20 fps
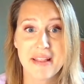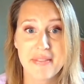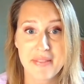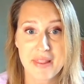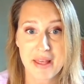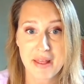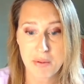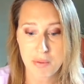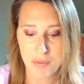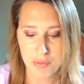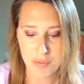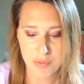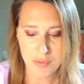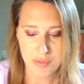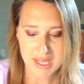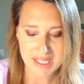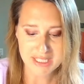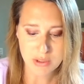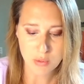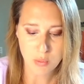that
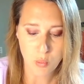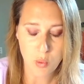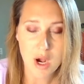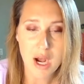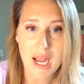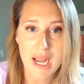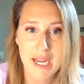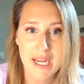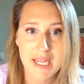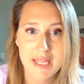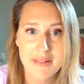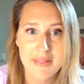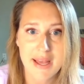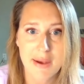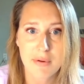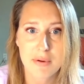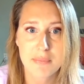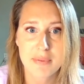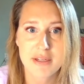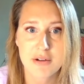that's why
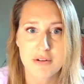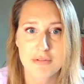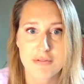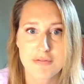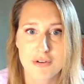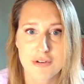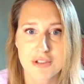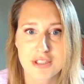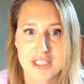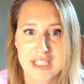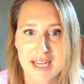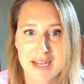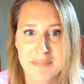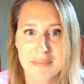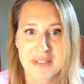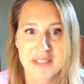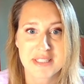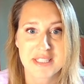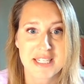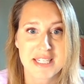that would be your first step,
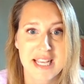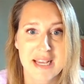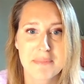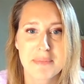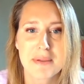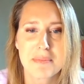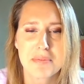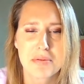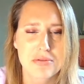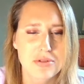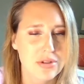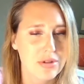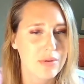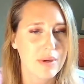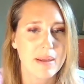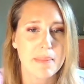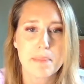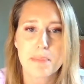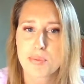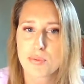is to get people to
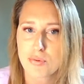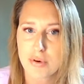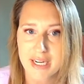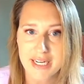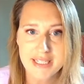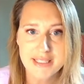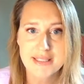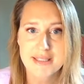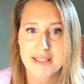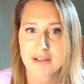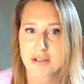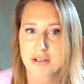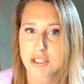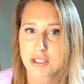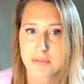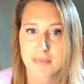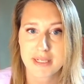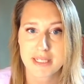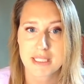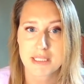embrace their
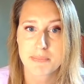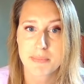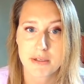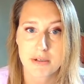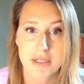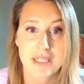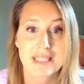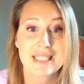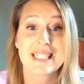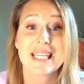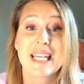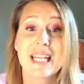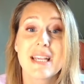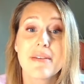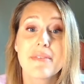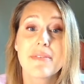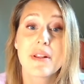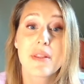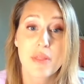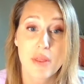human experience,
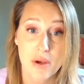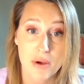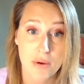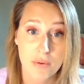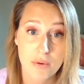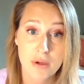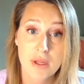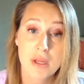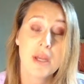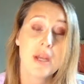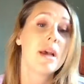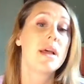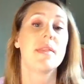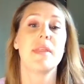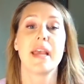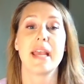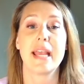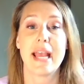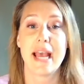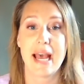even though
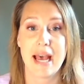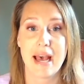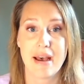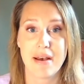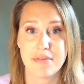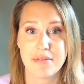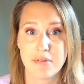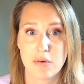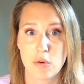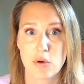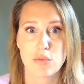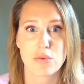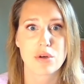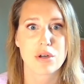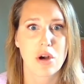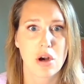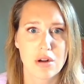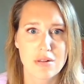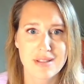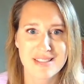they have, or
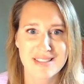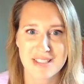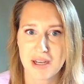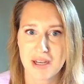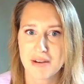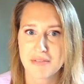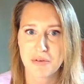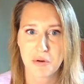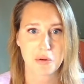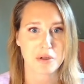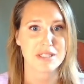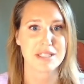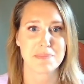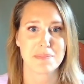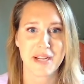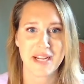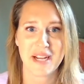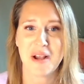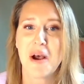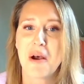regardless of, or in
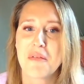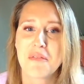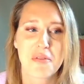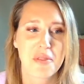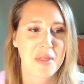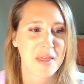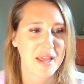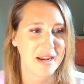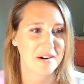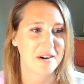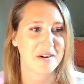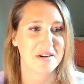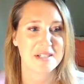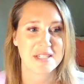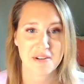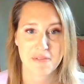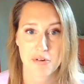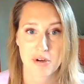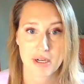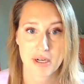spite of their
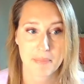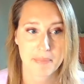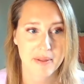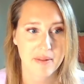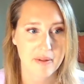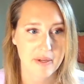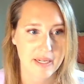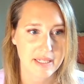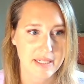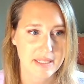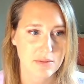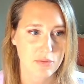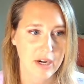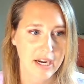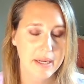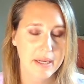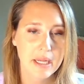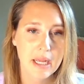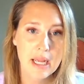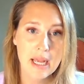different abilities,
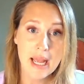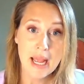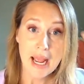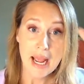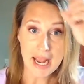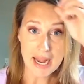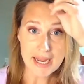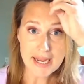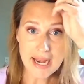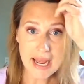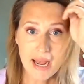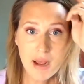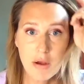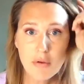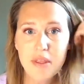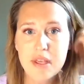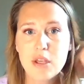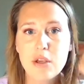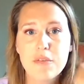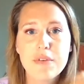right? And now
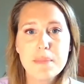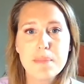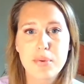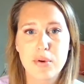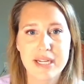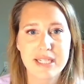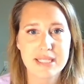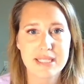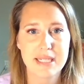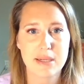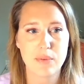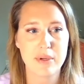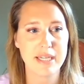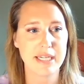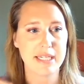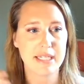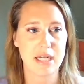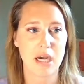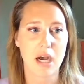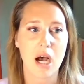that you've embraced it, we
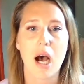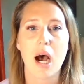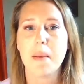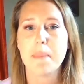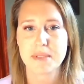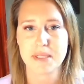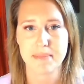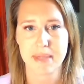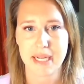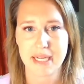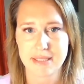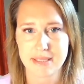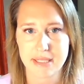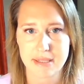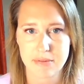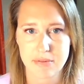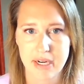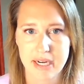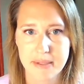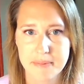need to optimize it,
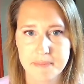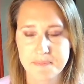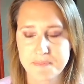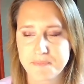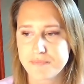right?